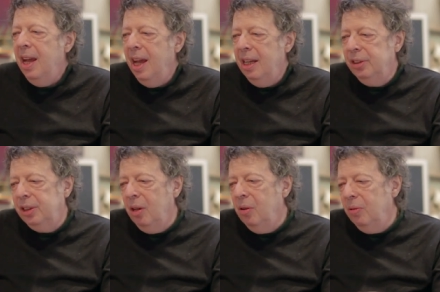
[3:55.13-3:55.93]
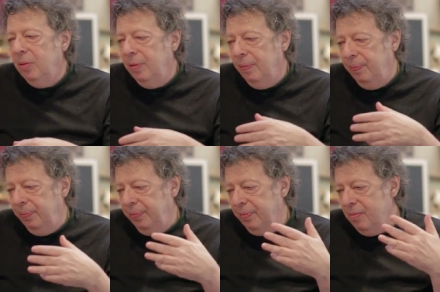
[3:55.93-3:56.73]
And so
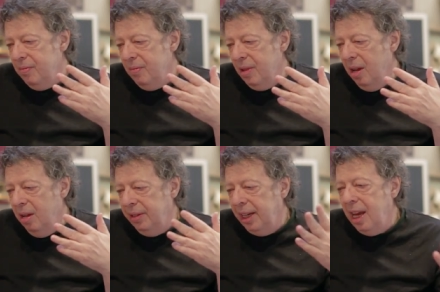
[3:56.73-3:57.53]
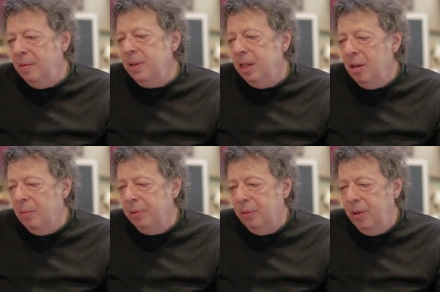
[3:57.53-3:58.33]
uh, they gave me a
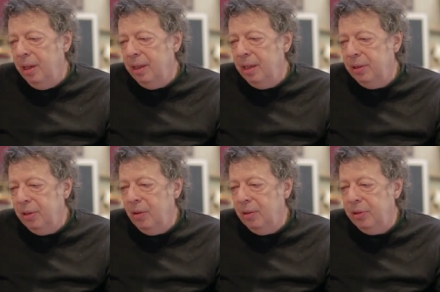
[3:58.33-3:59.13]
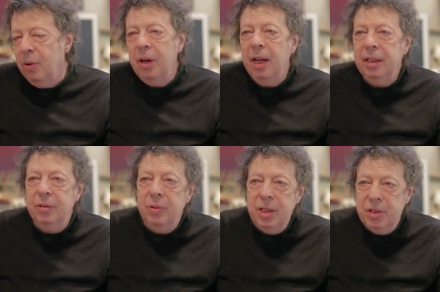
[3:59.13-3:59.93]
number where they th thought I
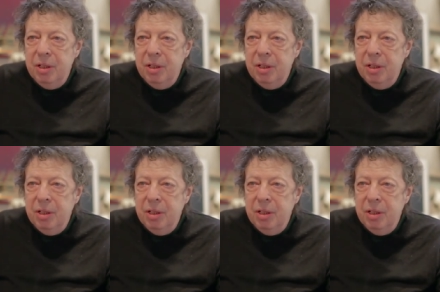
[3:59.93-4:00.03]
could reach